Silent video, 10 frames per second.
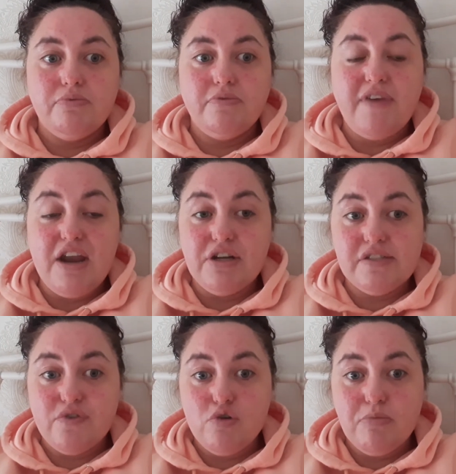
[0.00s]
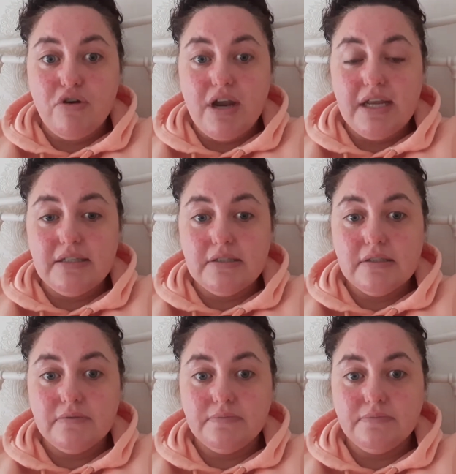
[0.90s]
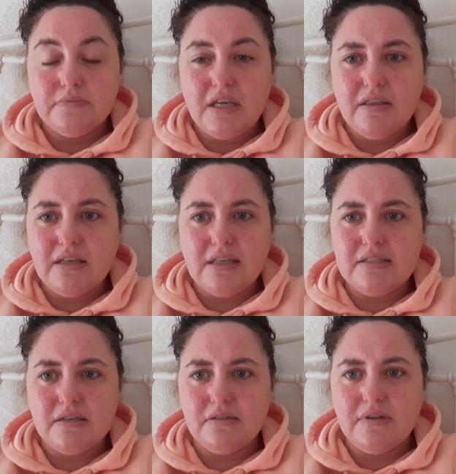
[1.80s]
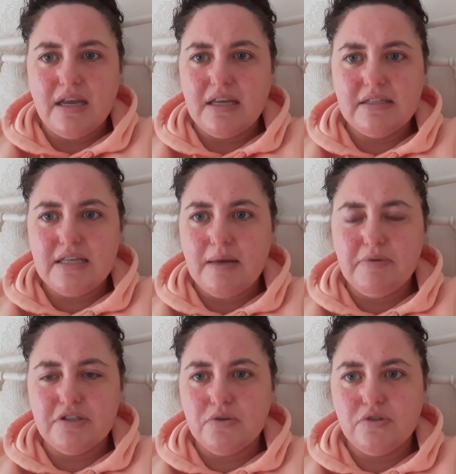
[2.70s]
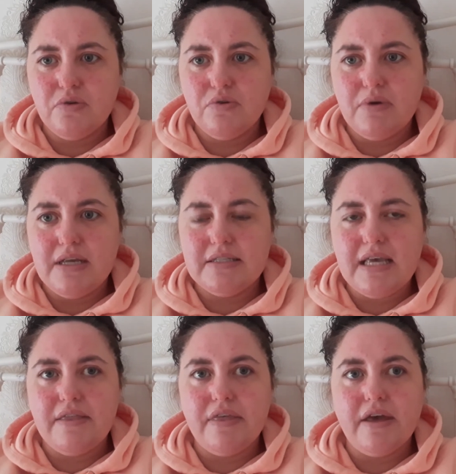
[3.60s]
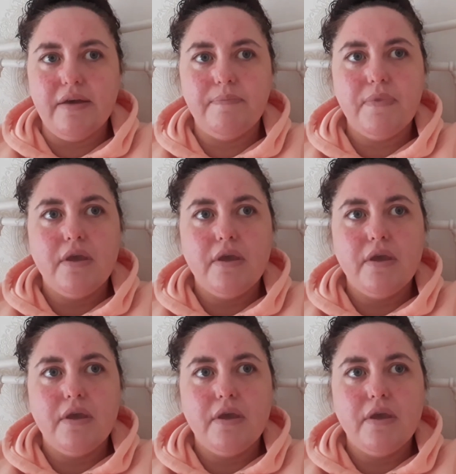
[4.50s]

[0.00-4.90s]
ferrous fumarate. I think that's an iron tablet, so I don't know why I said that.